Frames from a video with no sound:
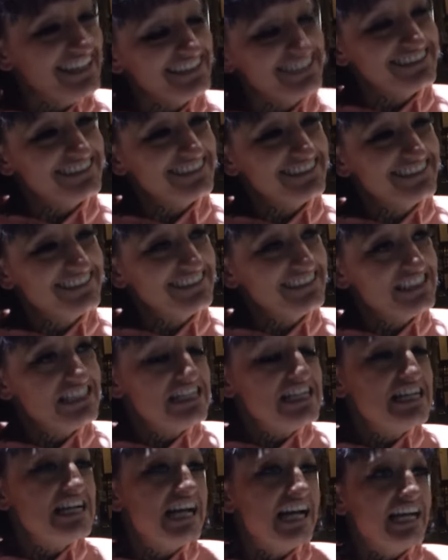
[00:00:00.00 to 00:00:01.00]
I don't think she got
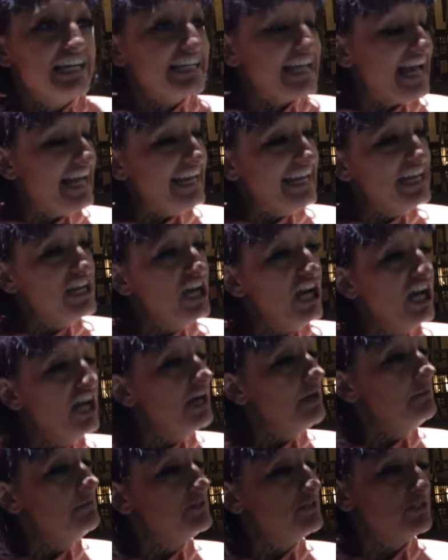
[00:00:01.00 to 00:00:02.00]
nothing on you though. Katie
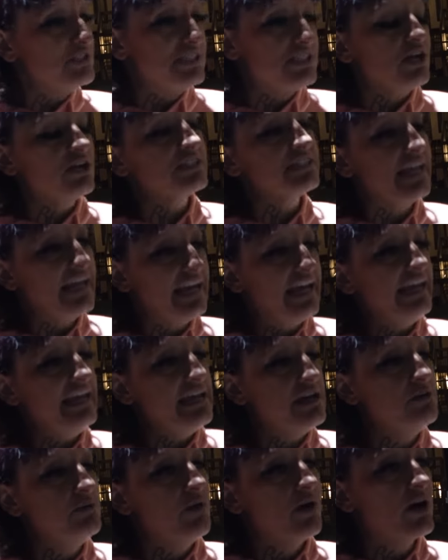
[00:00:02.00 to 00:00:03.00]
good till she starts saying that
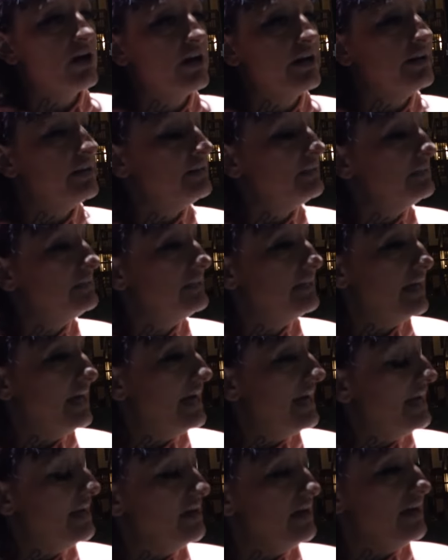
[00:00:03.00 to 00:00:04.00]
N word.
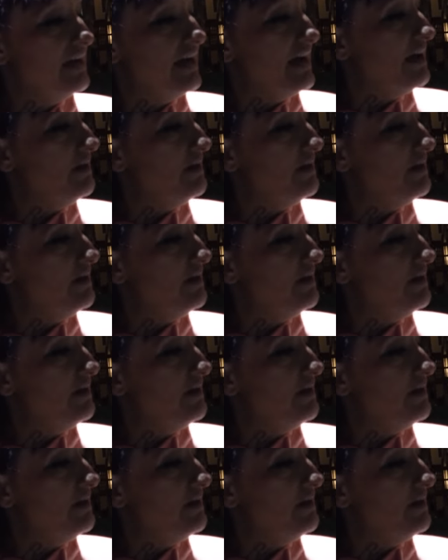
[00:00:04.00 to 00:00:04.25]
I, yeah.